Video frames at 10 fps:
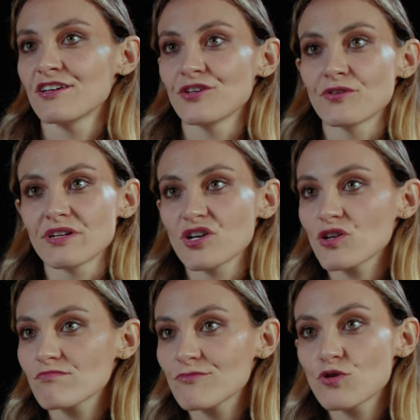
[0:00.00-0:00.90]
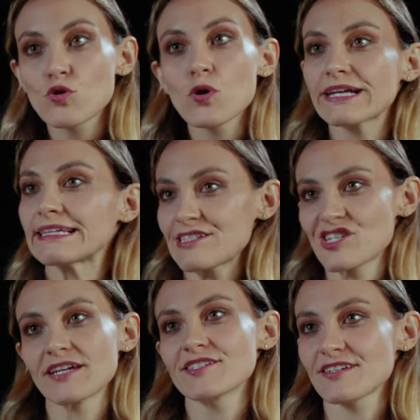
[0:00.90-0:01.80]
you're in a quickly
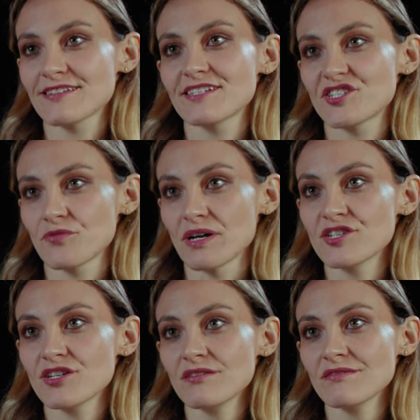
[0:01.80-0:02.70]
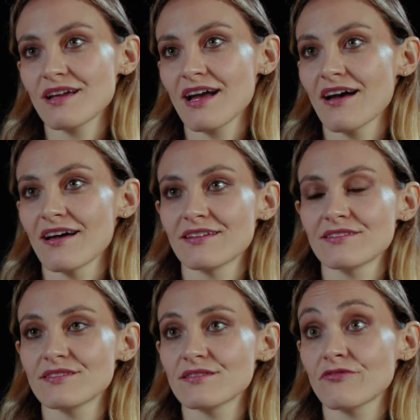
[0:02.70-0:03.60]
changing situation,
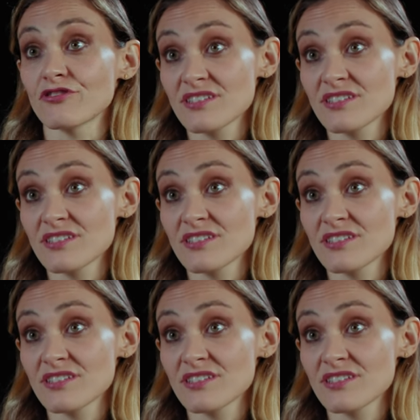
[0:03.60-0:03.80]
and for